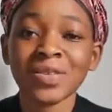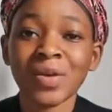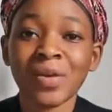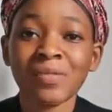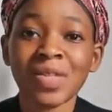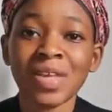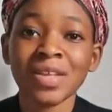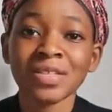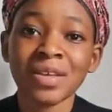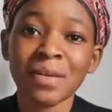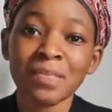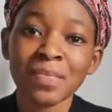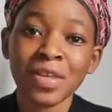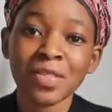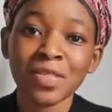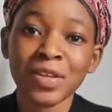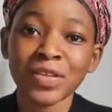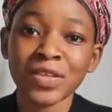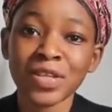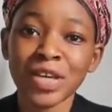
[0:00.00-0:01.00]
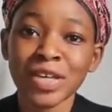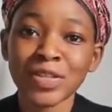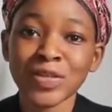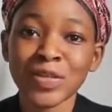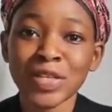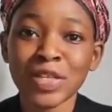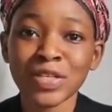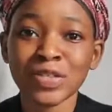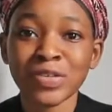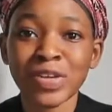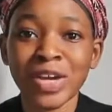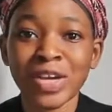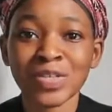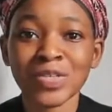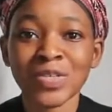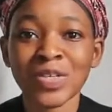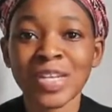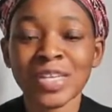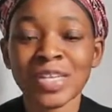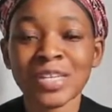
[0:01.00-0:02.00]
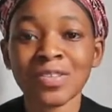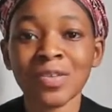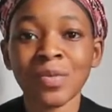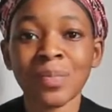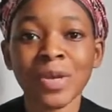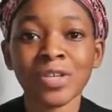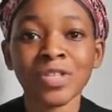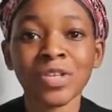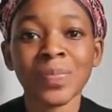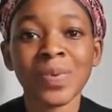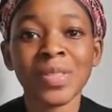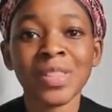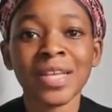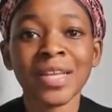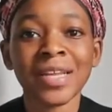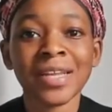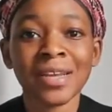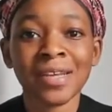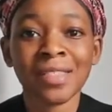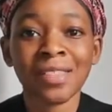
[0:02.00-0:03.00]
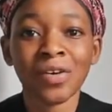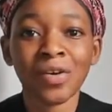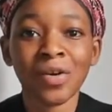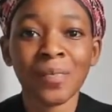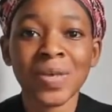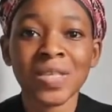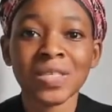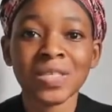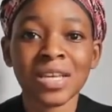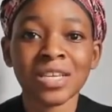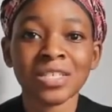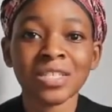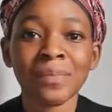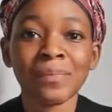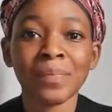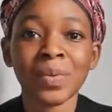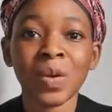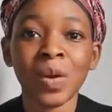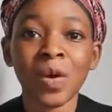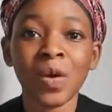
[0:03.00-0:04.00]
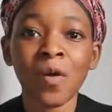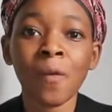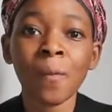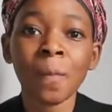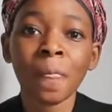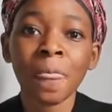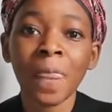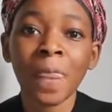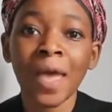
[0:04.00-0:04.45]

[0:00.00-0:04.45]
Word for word: So if there's something that you guys want us to react to, let us know by dropping the link in the comment section below,